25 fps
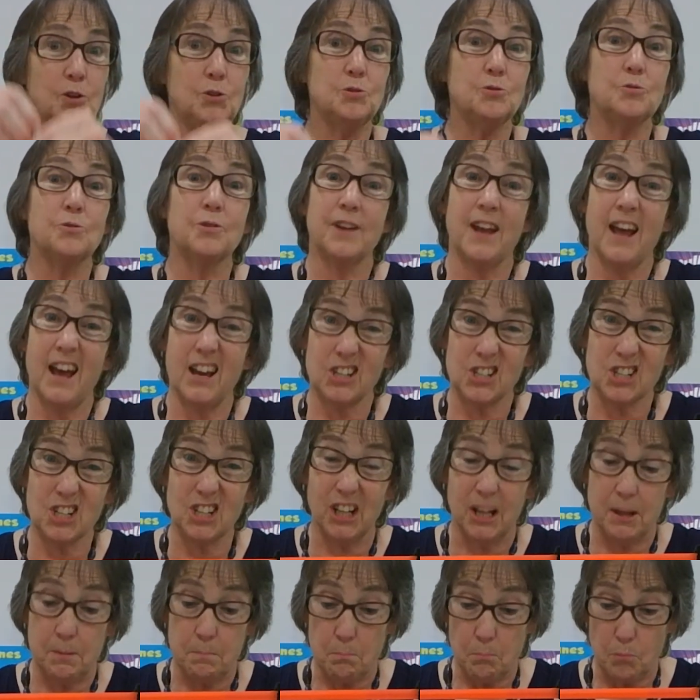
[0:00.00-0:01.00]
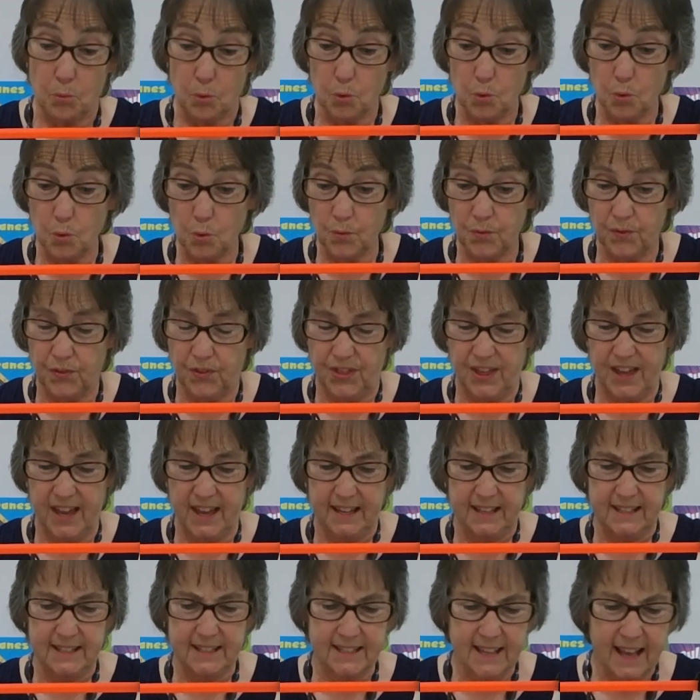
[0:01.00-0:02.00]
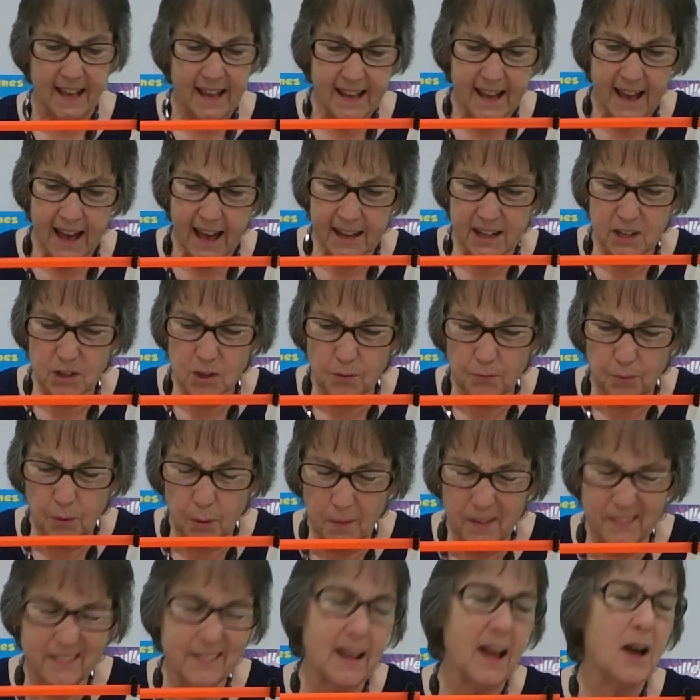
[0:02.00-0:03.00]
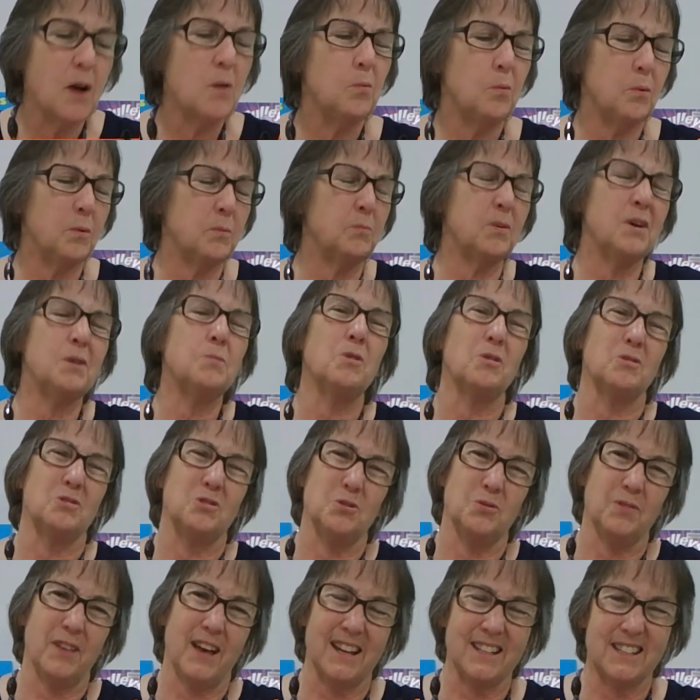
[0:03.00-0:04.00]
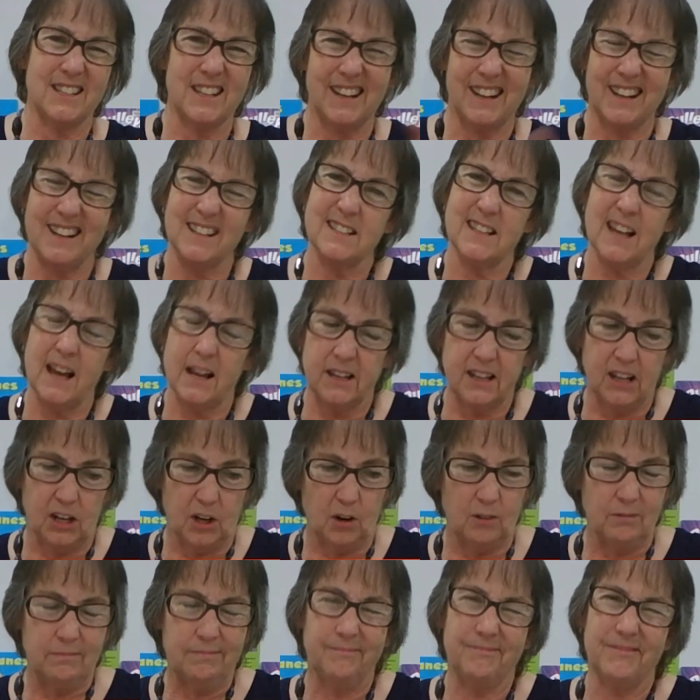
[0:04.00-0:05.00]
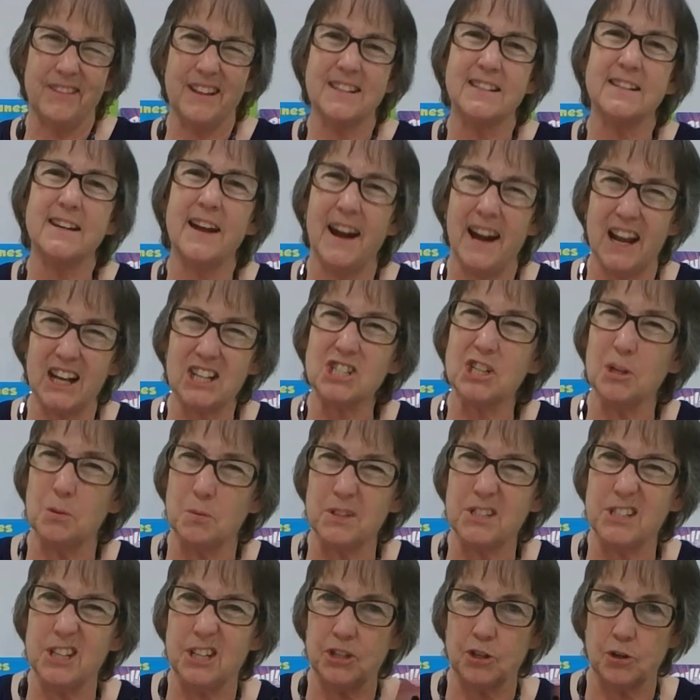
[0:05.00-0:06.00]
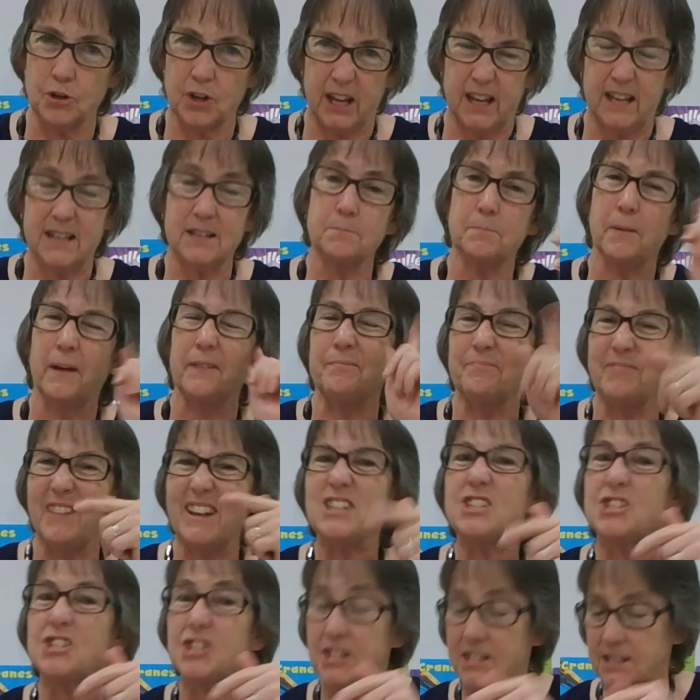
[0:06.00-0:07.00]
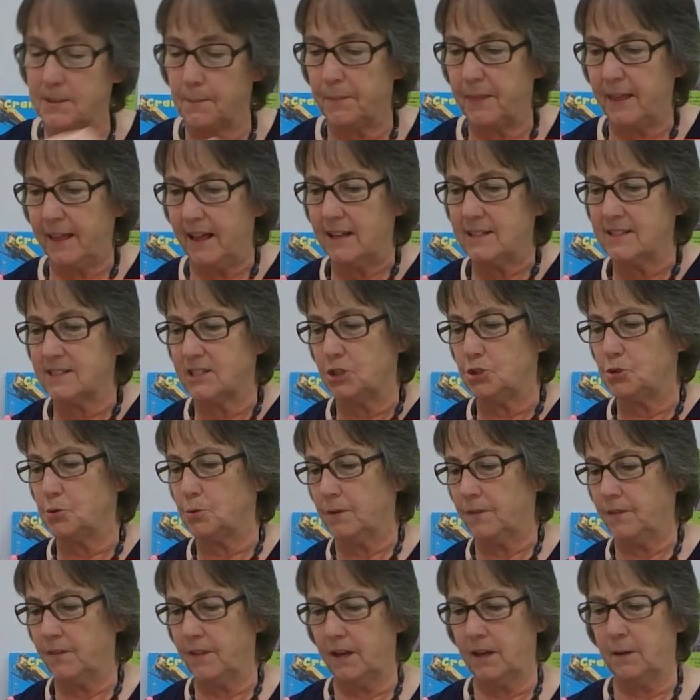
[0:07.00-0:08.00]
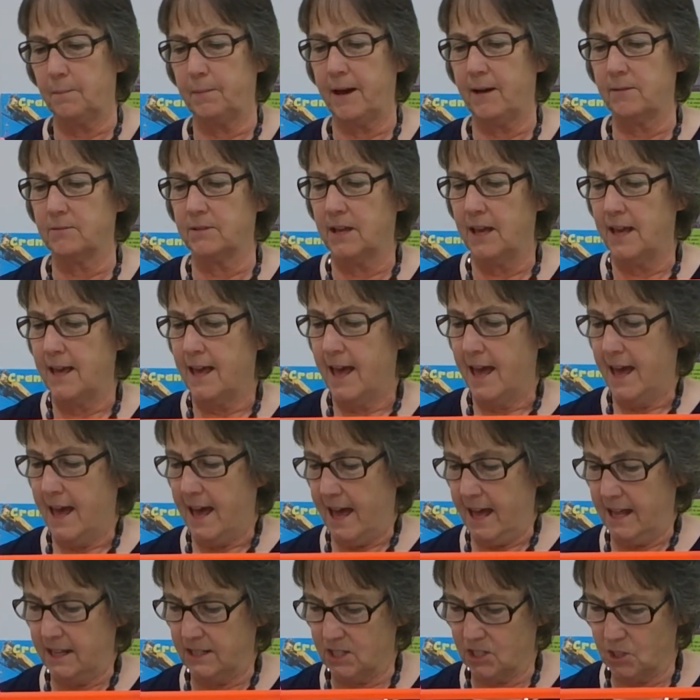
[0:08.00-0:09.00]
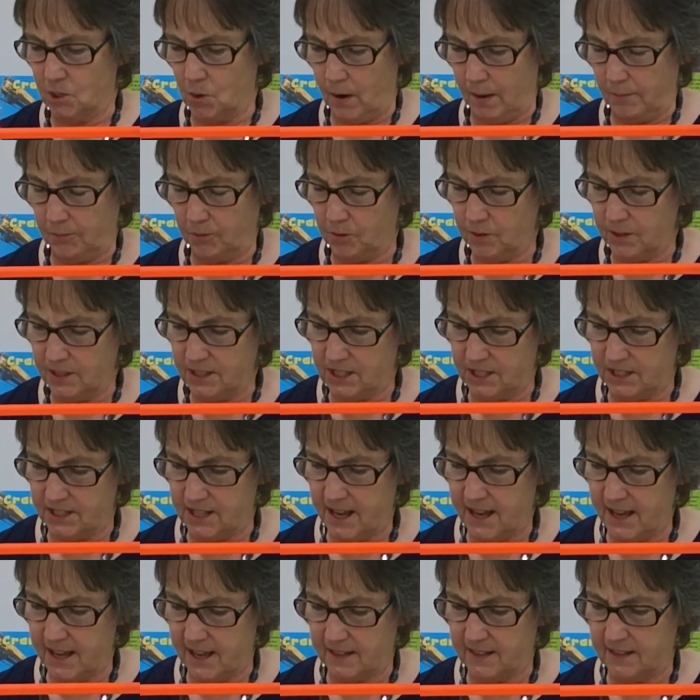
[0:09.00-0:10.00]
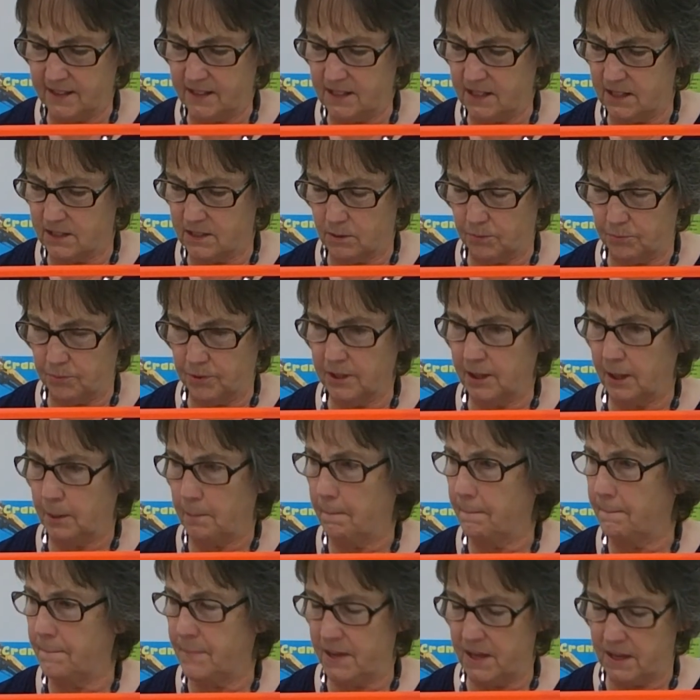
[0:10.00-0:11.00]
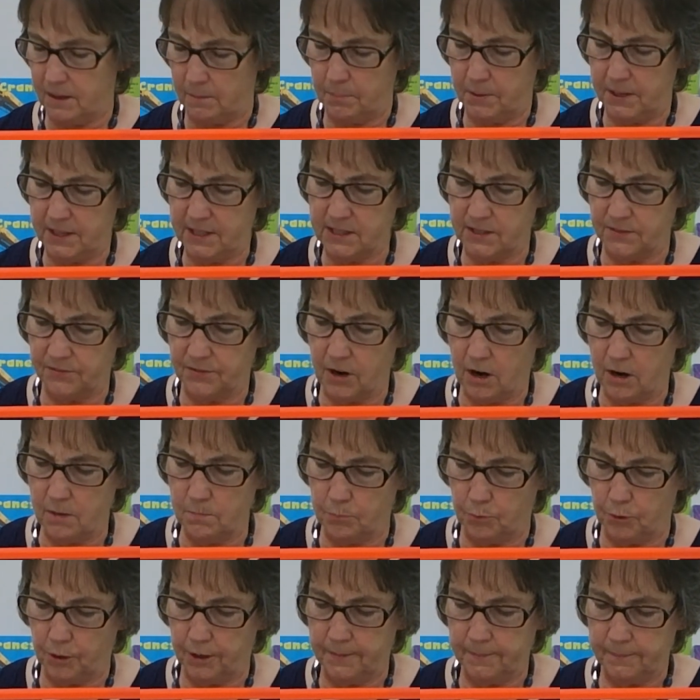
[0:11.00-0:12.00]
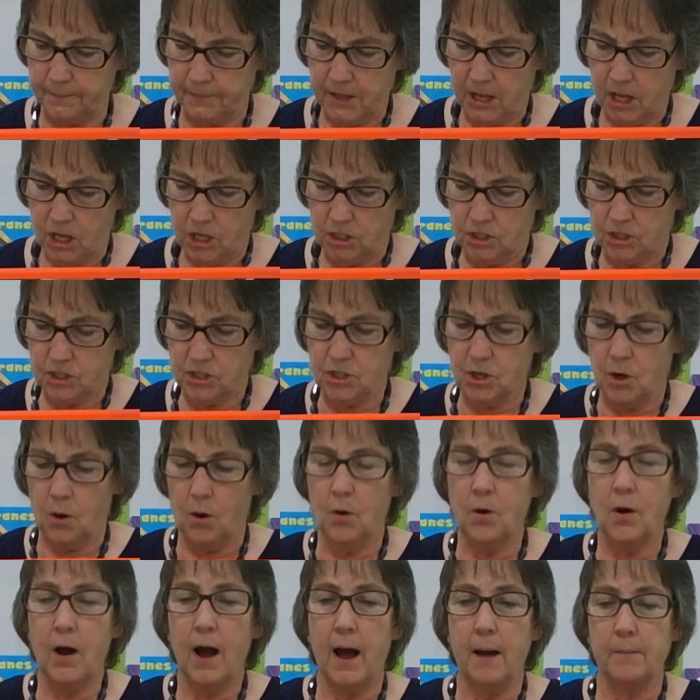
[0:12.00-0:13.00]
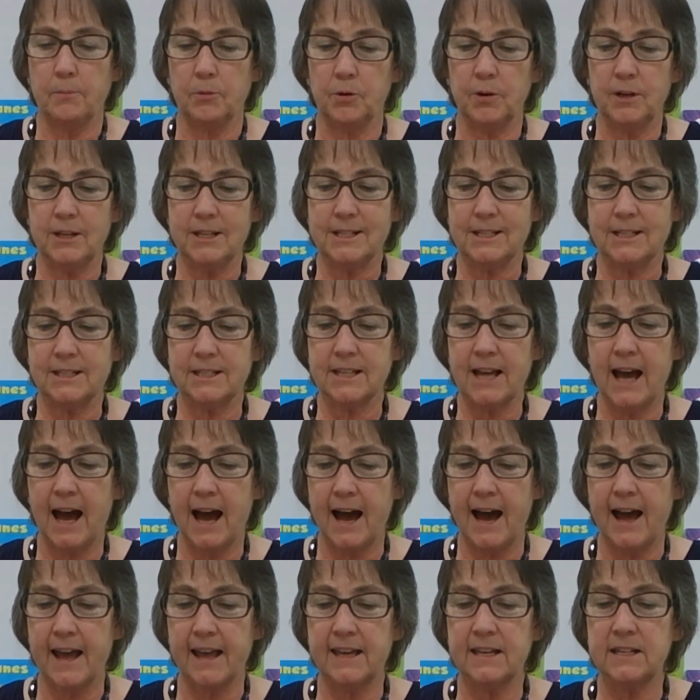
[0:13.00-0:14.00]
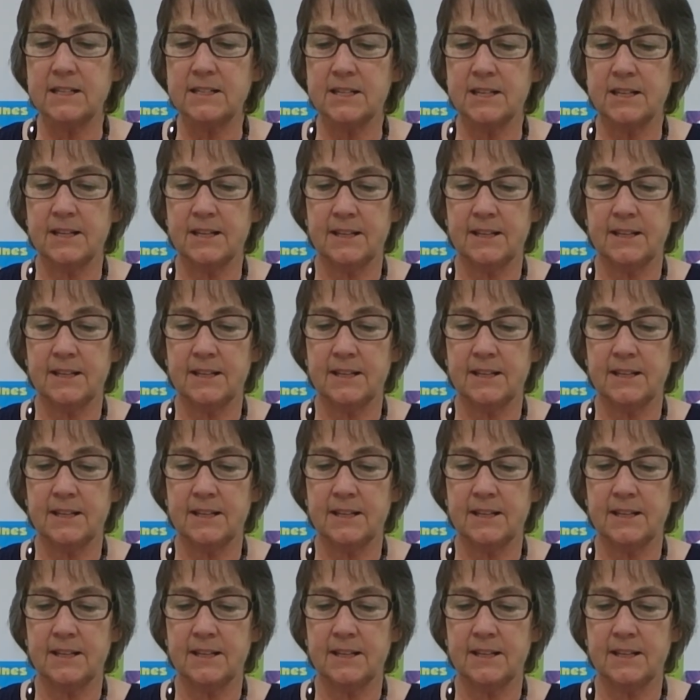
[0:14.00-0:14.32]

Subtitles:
you could actually move things. I don't know if we won't do that, because that's not actually what's in your kit. That's just something else that you can think about. And so I'm going to take, this is a really big piece of cardboard. So I'm going to tie it.